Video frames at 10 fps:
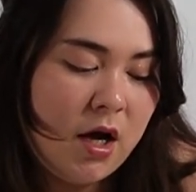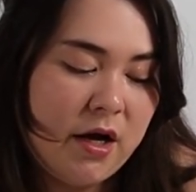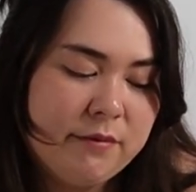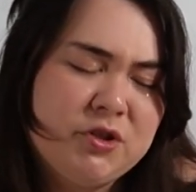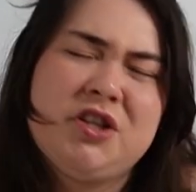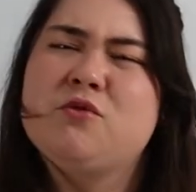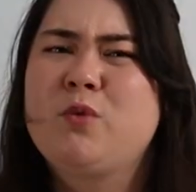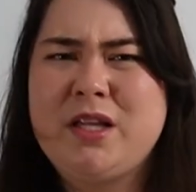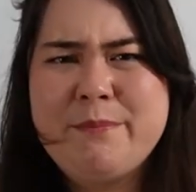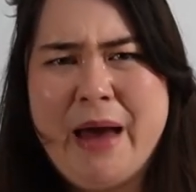Um, she's
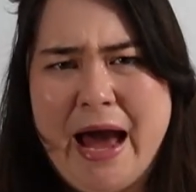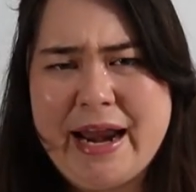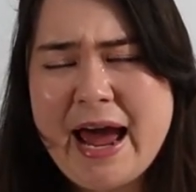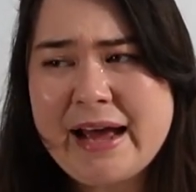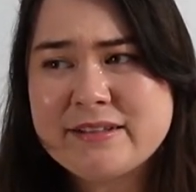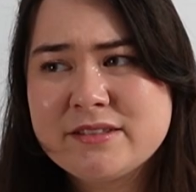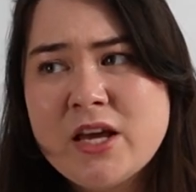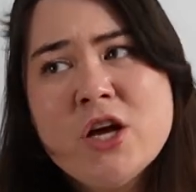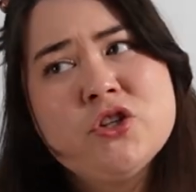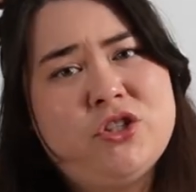really badass.
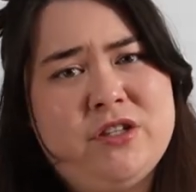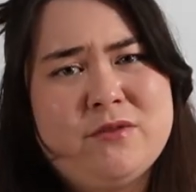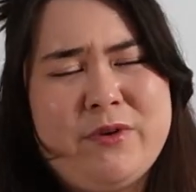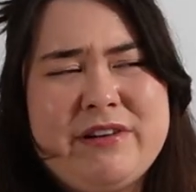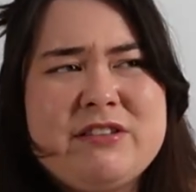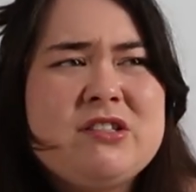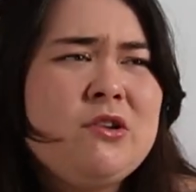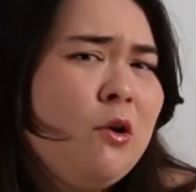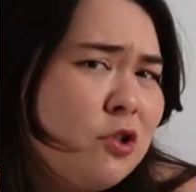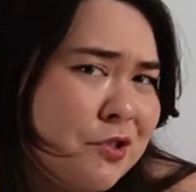She's very
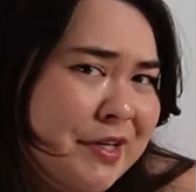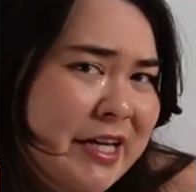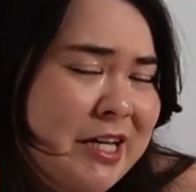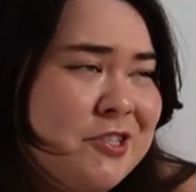sultry.